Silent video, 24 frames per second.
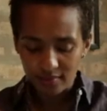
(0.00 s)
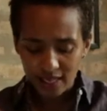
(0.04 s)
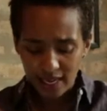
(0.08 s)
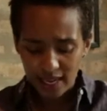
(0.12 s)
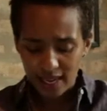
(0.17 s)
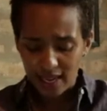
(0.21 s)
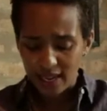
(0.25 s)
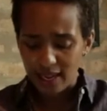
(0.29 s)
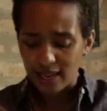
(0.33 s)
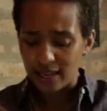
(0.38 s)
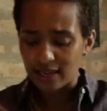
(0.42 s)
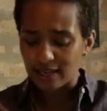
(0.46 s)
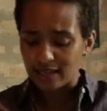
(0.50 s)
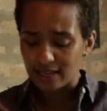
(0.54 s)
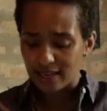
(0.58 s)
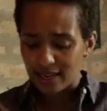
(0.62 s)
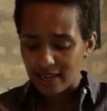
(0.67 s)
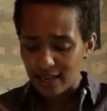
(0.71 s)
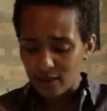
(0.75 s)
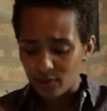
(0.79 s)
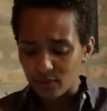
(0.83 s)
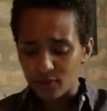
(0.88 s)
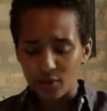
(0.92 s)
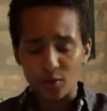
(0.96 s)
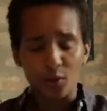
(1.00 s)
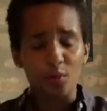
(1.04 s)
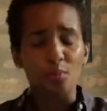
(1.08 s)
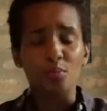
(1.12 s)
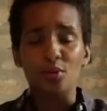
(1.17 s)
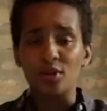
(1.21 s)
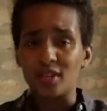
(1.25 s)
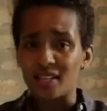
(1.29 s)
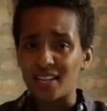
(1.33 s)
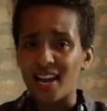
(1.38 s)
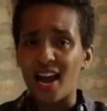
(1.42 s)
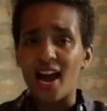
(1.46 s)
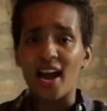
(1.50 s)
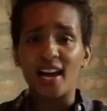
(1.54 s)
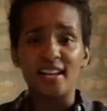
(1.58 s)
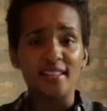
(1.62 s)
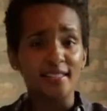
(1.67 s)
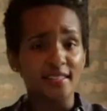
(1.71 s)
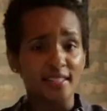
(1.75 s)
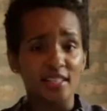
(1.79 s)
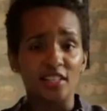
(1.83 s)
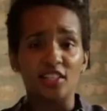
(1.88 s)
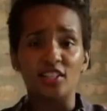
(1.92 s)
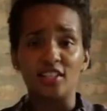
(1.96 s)
And they were pretty high
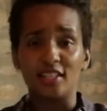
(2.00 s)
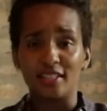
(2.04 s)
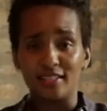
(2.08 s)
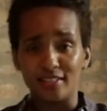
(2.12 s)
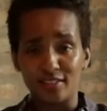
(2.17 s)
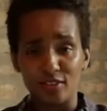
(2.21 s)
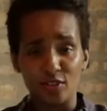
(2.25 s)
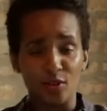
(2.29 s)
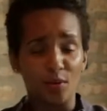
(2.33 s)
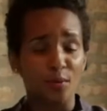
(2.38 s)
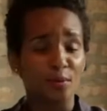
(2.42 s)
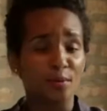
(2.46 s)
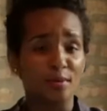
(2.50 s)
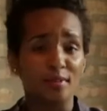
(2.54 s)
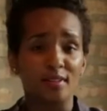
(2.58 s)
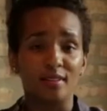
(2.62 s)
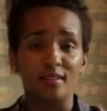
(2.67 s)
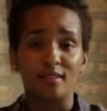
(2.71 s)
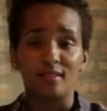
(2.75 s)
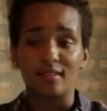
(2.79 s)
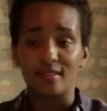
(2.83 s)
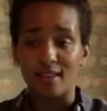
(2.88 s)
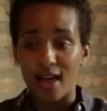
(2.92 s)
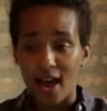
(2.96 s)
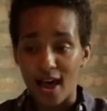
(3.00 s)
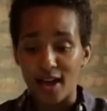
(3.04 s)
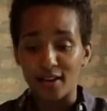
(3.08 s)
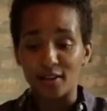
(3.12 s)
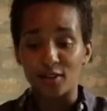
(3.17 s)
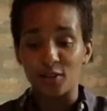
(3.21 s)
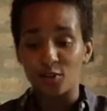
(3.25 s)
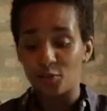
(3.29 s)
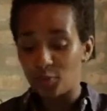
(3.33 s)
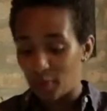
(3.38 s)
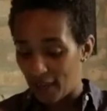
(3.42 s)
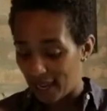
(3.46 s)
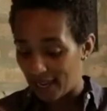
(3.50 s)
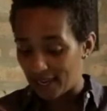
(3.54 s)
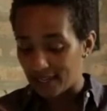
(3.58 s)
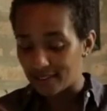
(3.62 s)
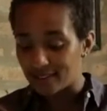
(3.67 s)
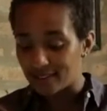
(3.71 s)
ceilings, so it was a lot of paint.